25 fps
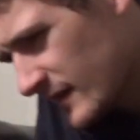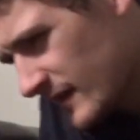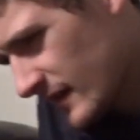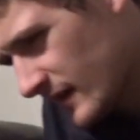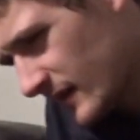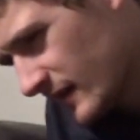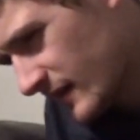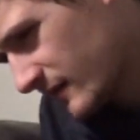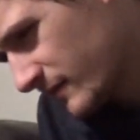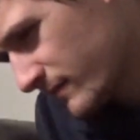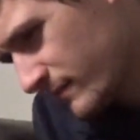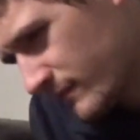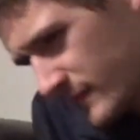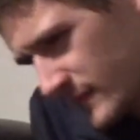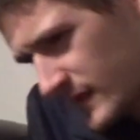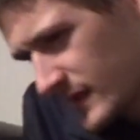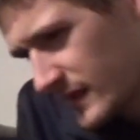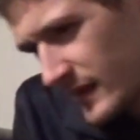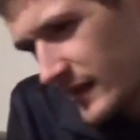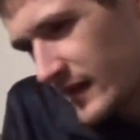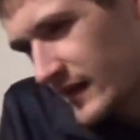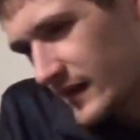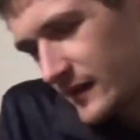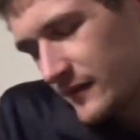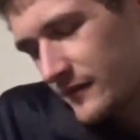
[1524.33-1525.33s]
a
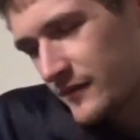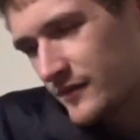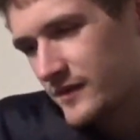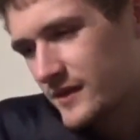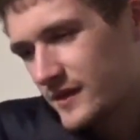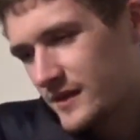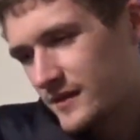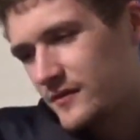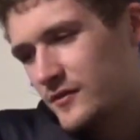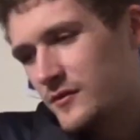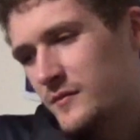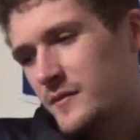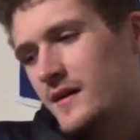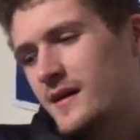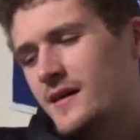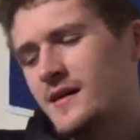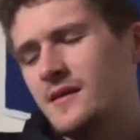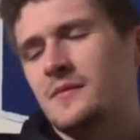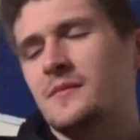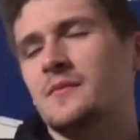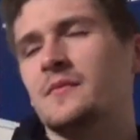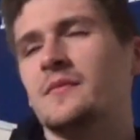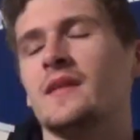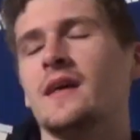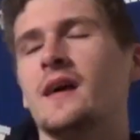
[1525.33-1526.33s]
lot of stuff about
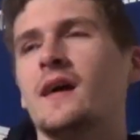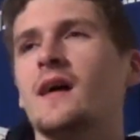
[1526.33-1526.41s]
him.